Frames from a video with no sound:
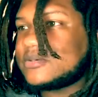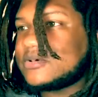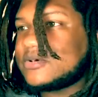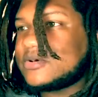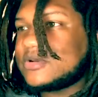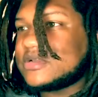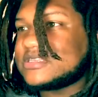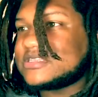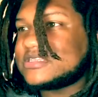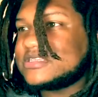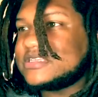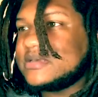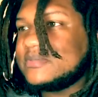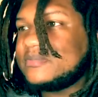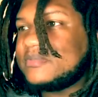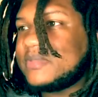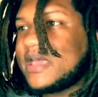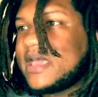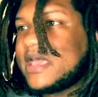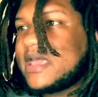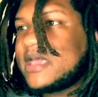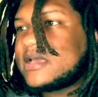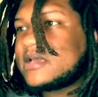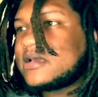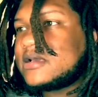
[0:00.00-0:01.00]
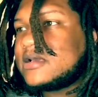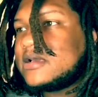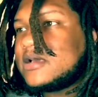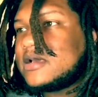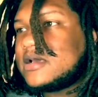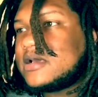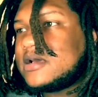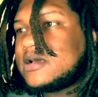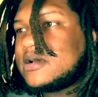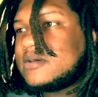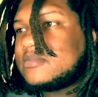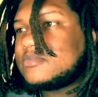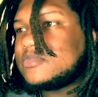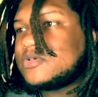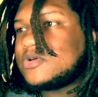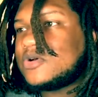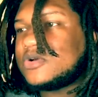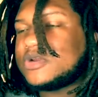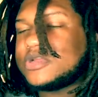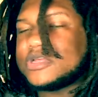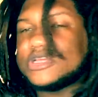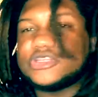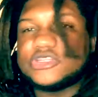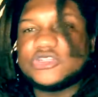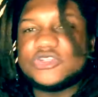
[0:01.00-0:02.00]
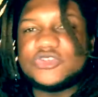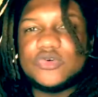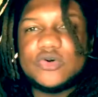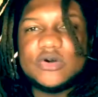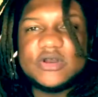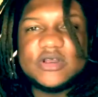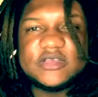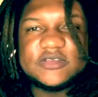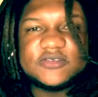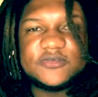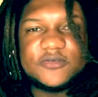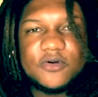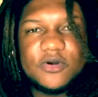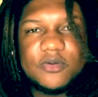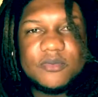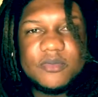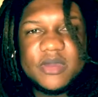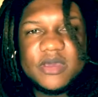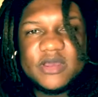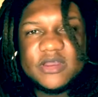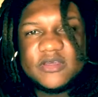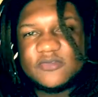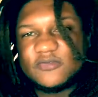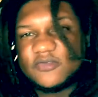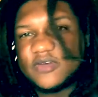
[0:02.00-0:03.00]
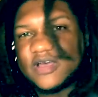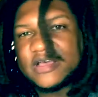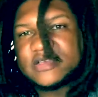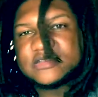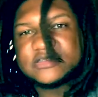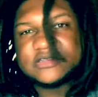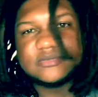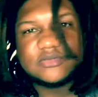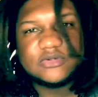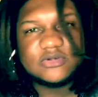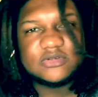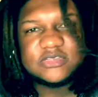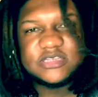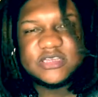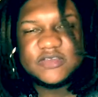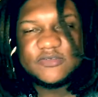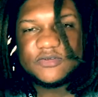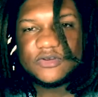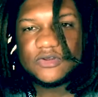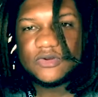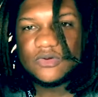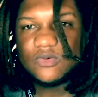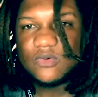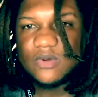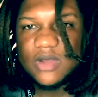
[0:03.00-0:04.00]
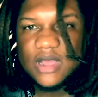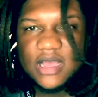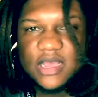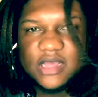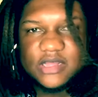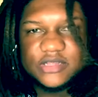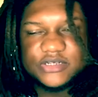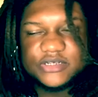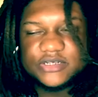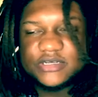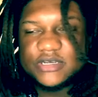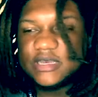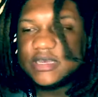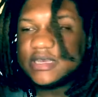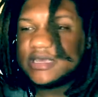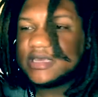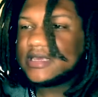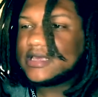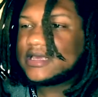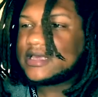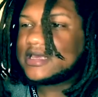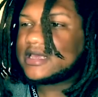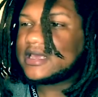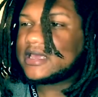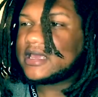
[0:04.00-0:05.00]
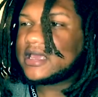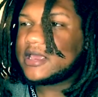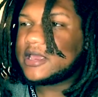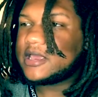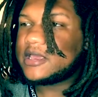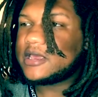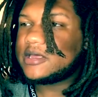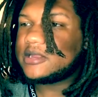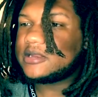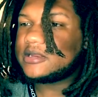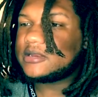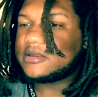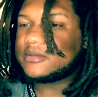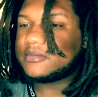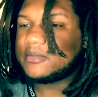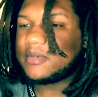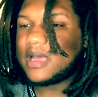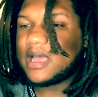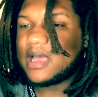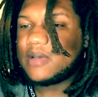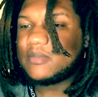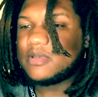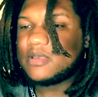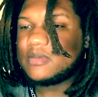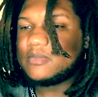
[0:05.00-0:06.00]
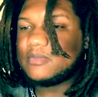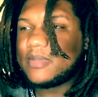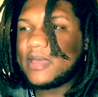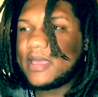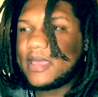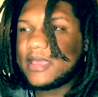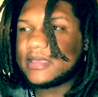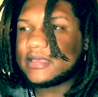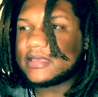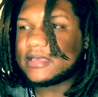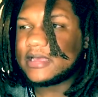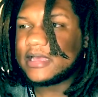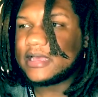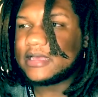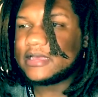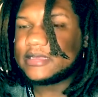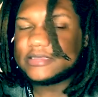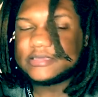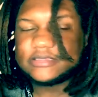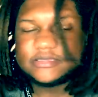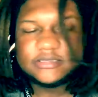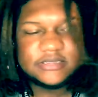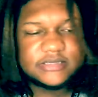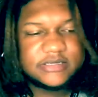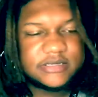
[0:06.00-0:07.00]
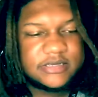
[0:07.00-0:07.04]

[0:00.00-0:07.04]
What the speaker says: gonna sit back. I'm gonna enjoy this for a minute. Find some on TV to watch, and I'll be back, guys.